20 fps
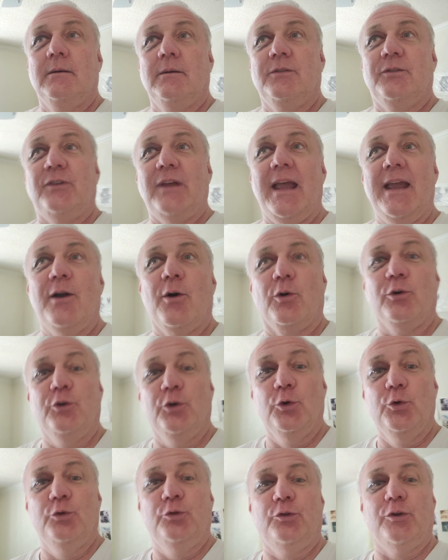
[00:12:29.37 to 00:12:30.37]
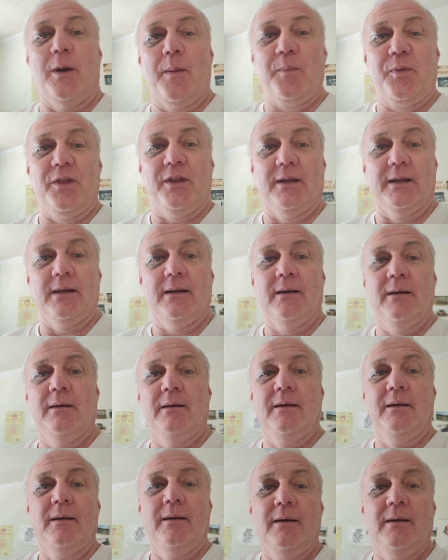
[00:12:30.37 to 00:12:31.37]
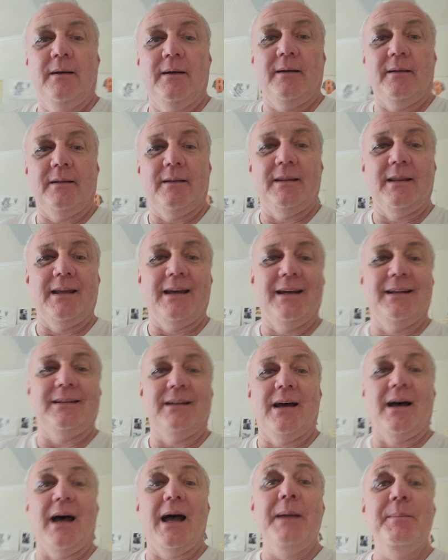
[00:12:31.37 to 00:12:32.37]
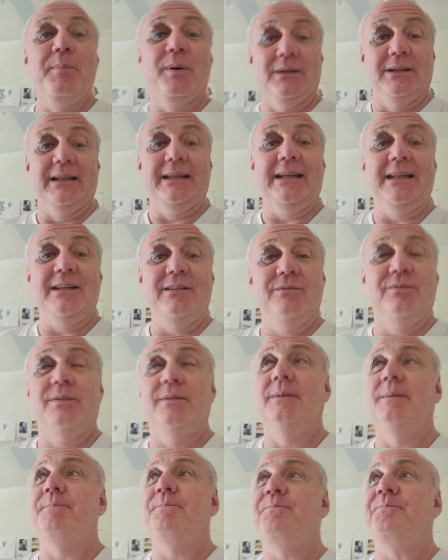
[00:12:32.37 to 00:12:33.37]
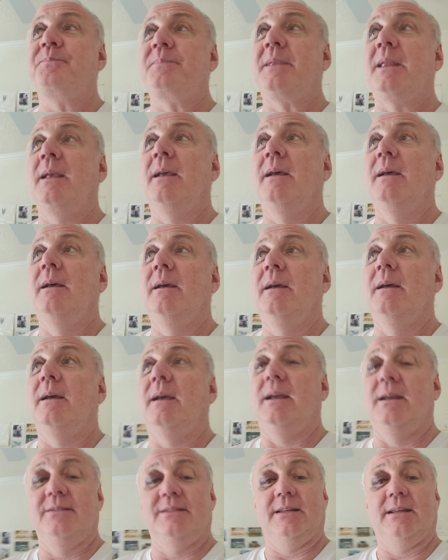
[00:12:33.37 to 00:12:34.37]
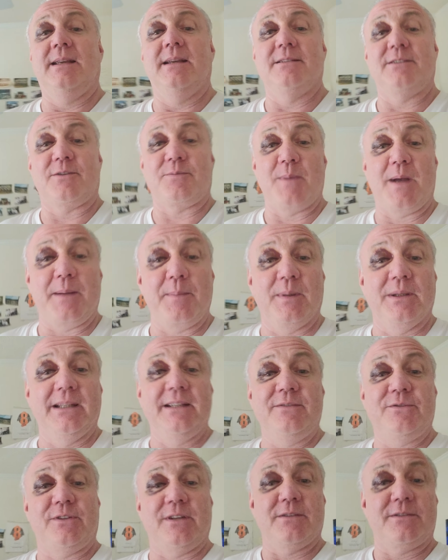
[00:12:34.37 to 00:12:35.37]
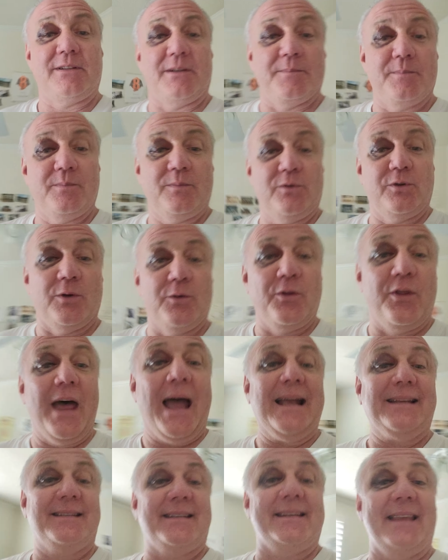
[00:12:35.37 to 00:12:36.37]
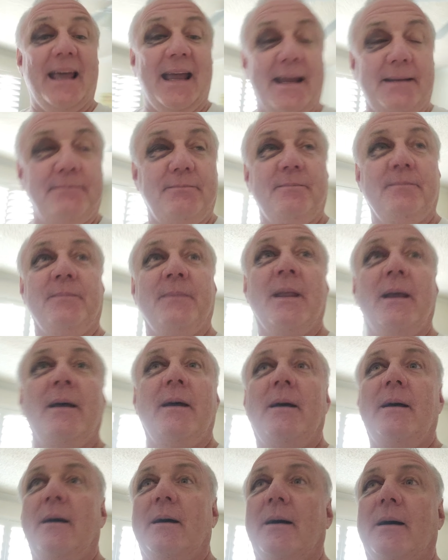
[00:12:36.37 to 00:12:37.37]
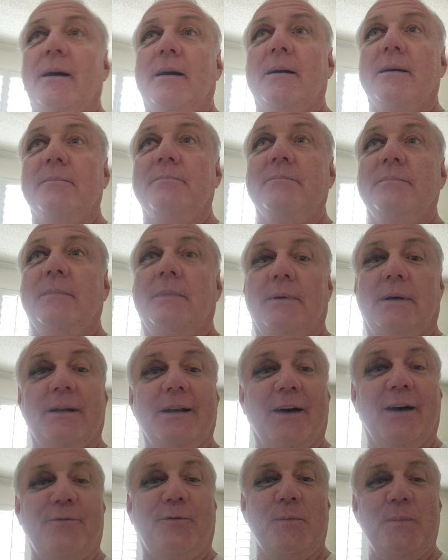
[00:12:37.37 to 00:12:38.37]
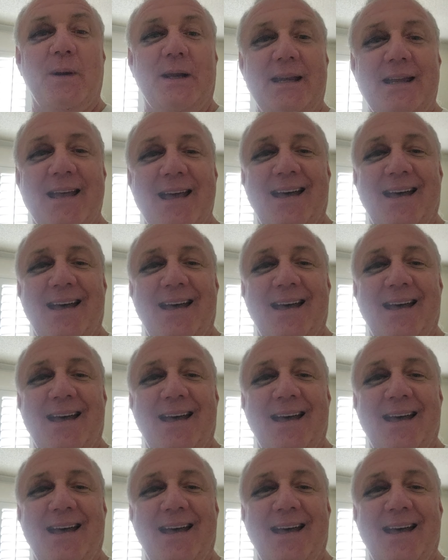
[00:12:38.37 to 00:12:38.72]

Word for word: say or do something that I believe is against my belief system. So that's that. Um, enough for me.